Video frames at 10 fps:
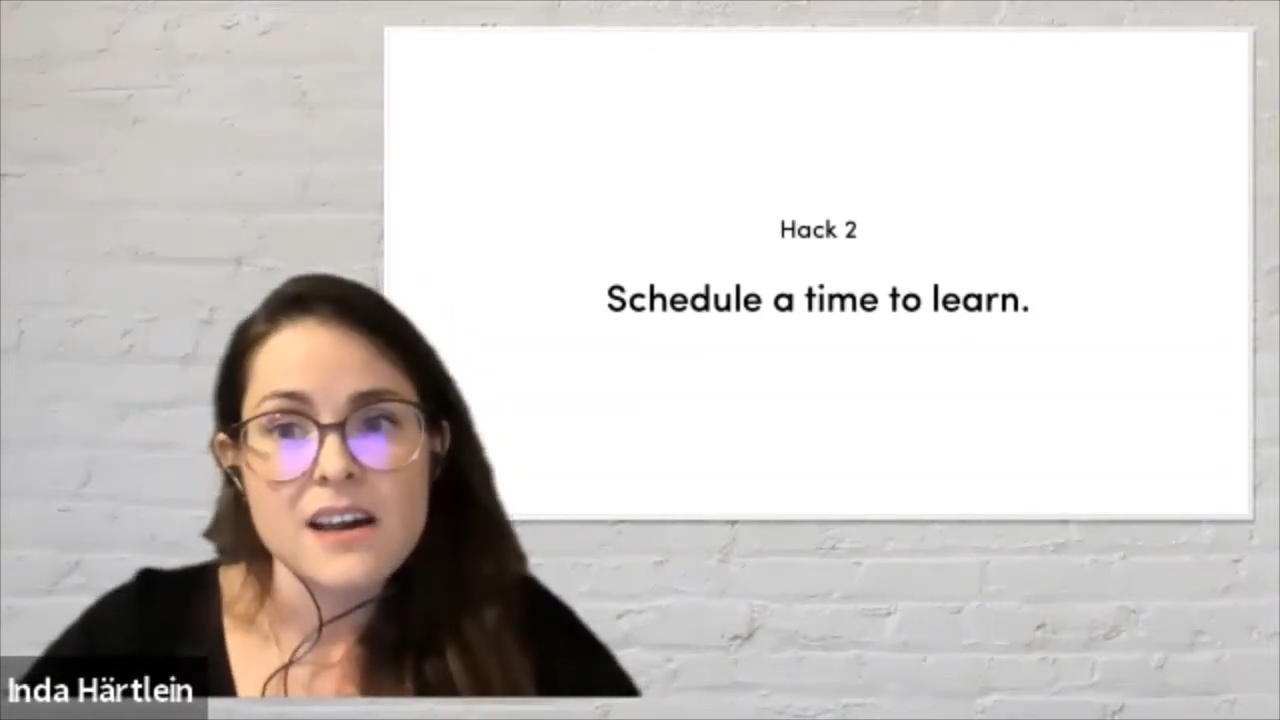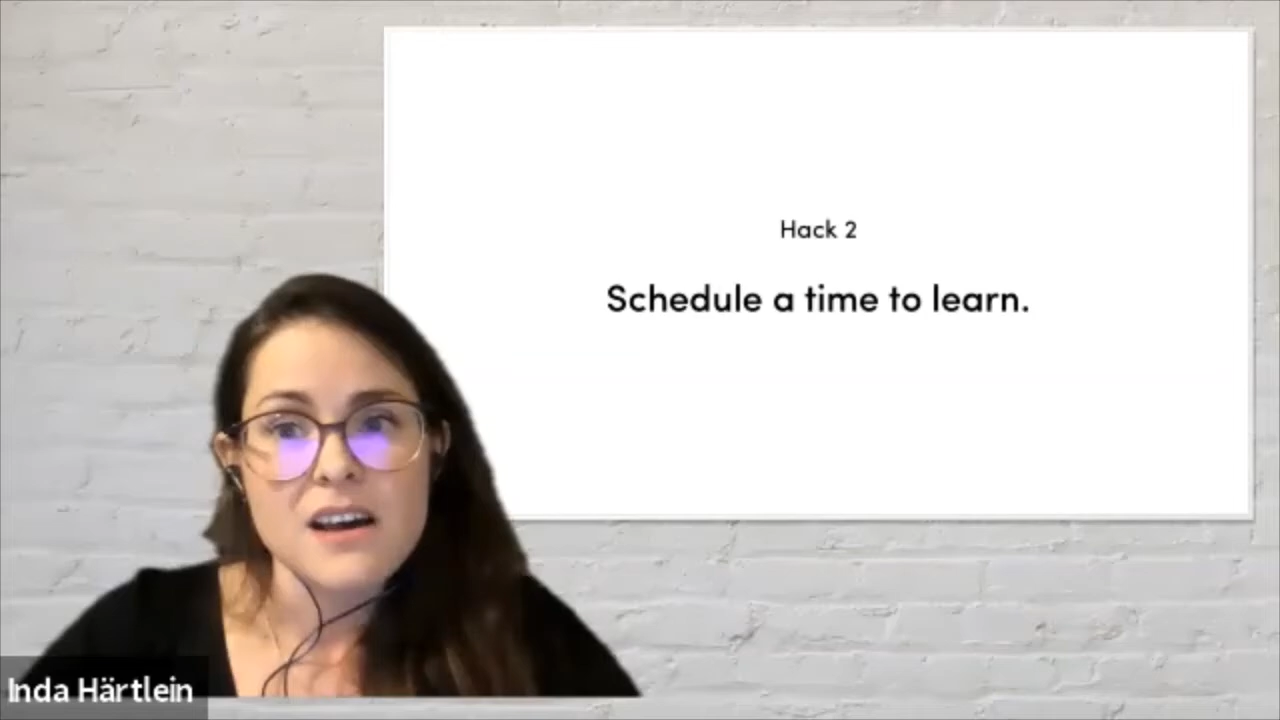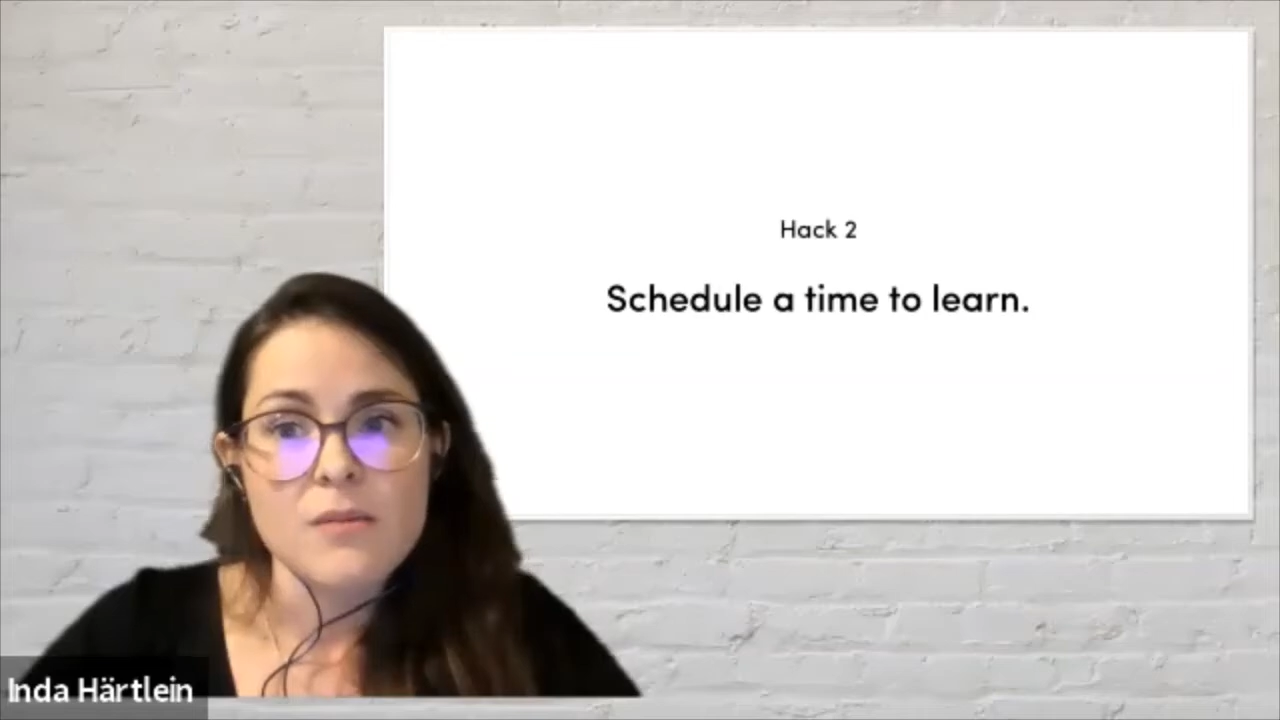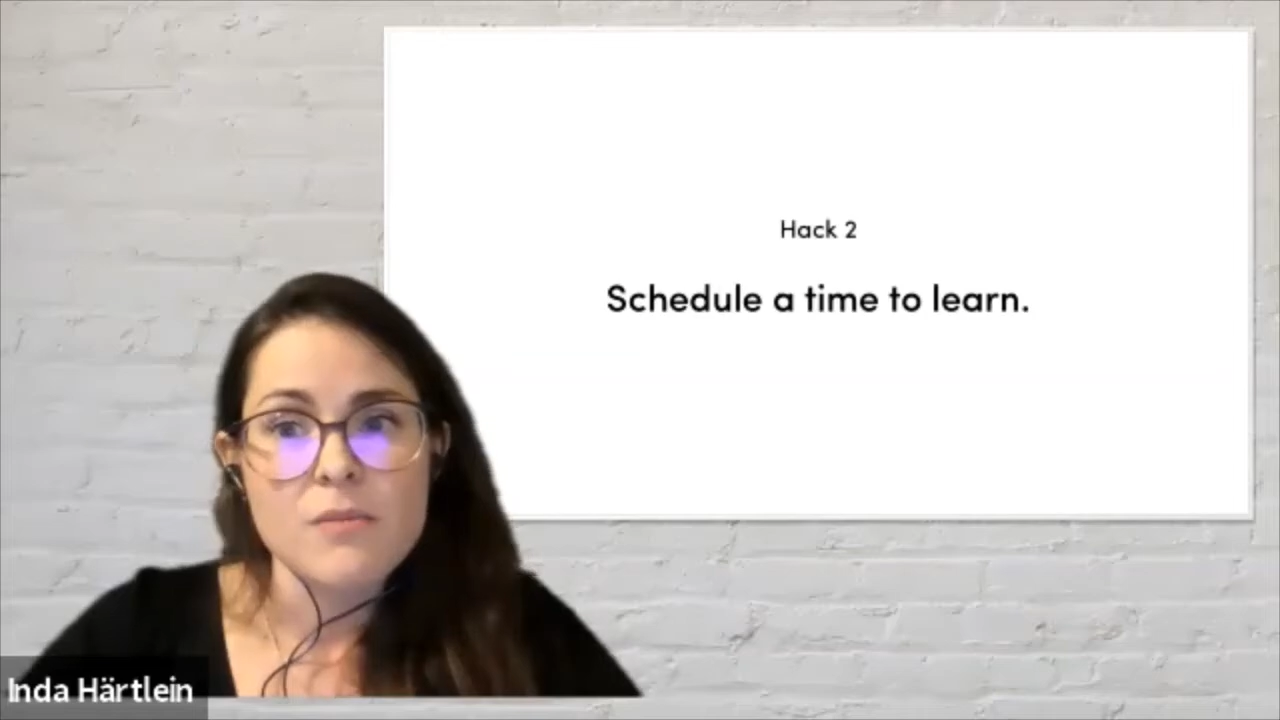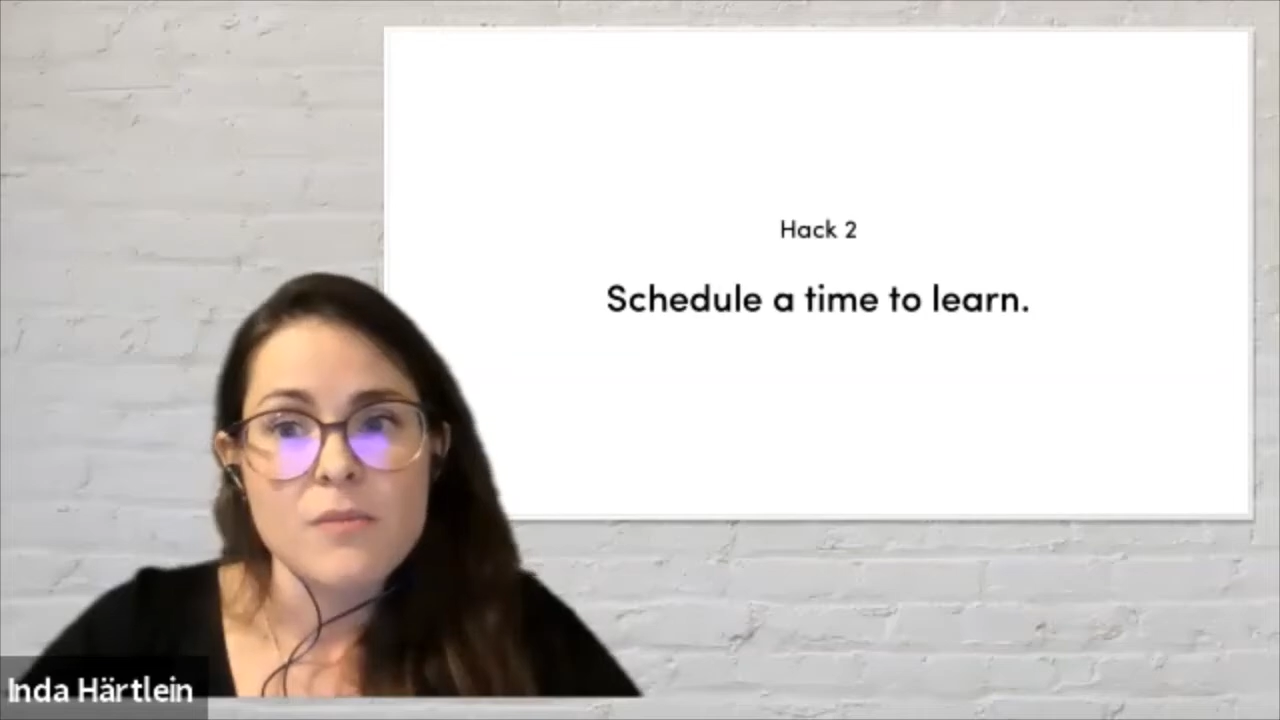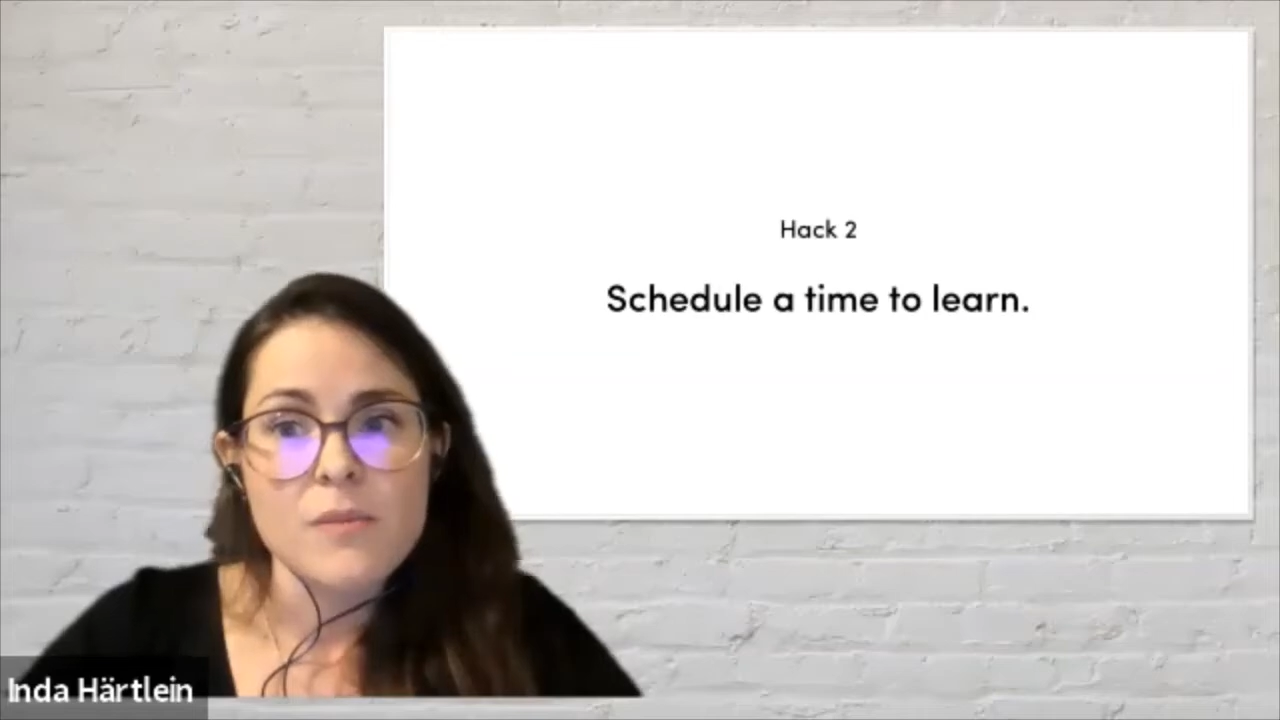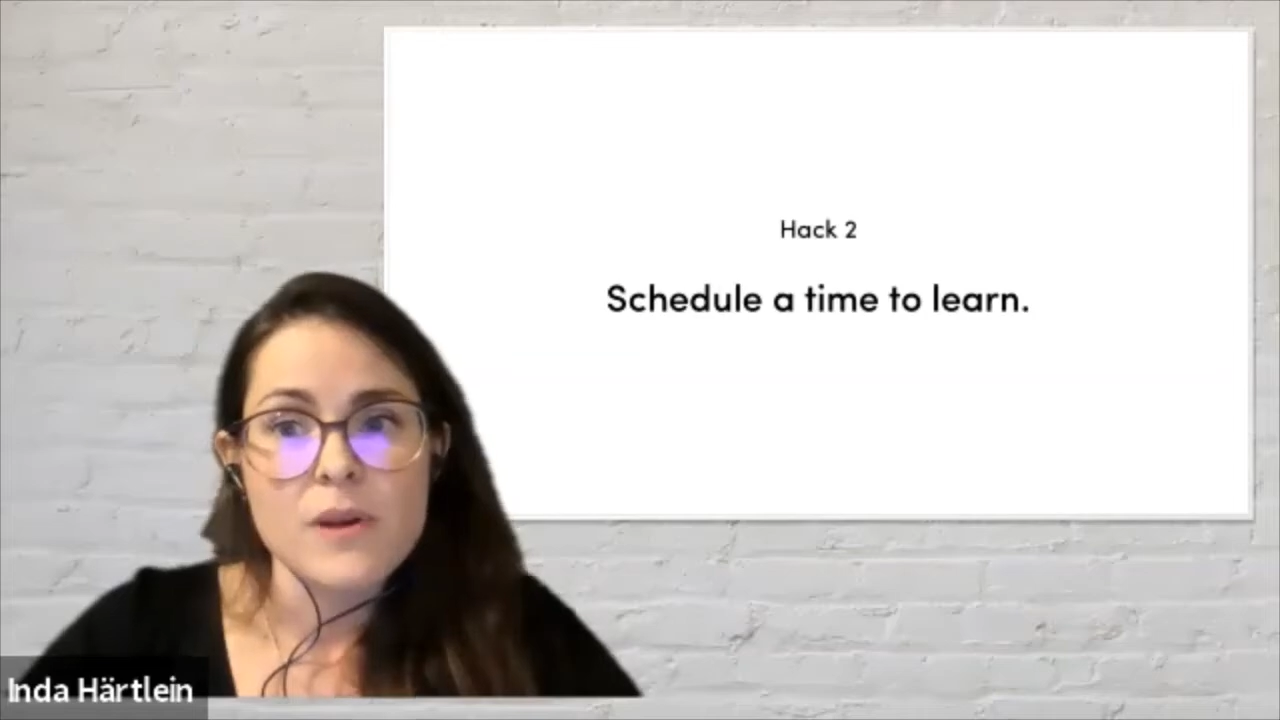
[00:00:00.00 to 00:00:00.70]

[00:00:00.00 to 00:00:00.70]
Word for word: um,